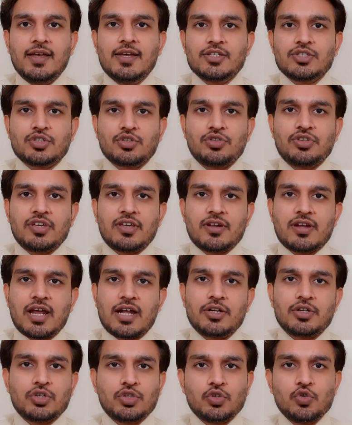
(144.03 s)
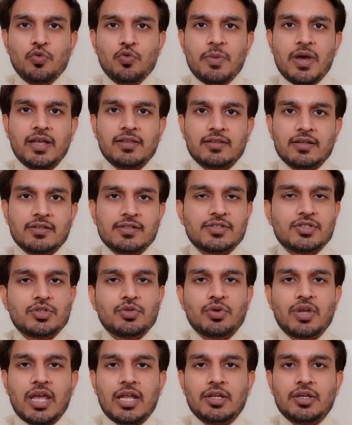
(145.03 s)
So there are two methods to
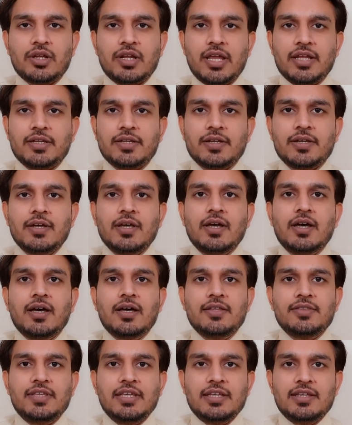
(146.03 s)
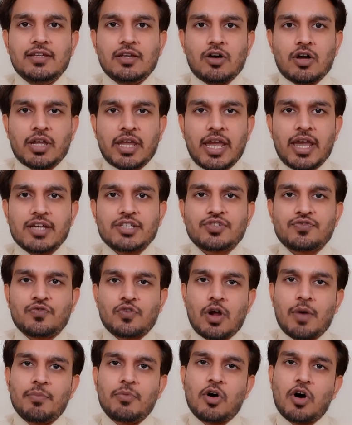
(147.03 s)
calculate the cash
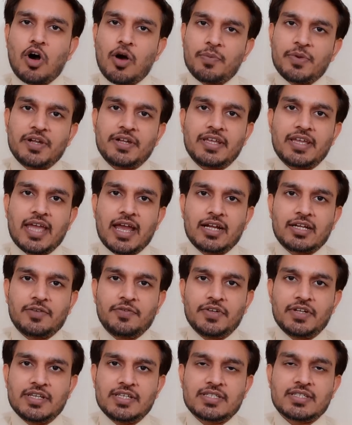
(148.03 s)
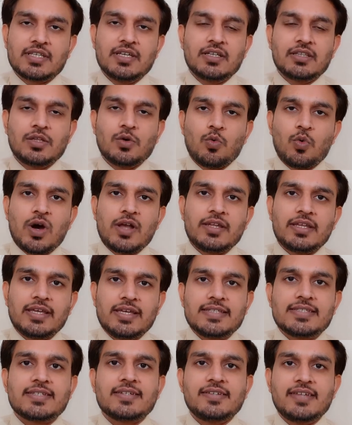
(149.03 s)
from operating activities. The one
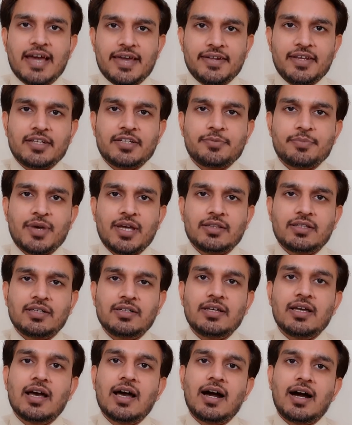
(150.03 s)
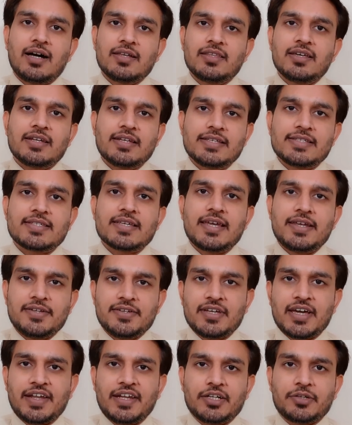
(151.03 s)
is direct method, other is
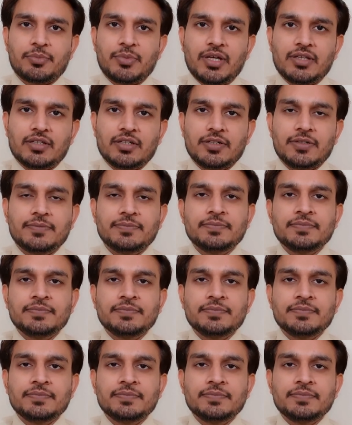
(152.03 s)
indirect method.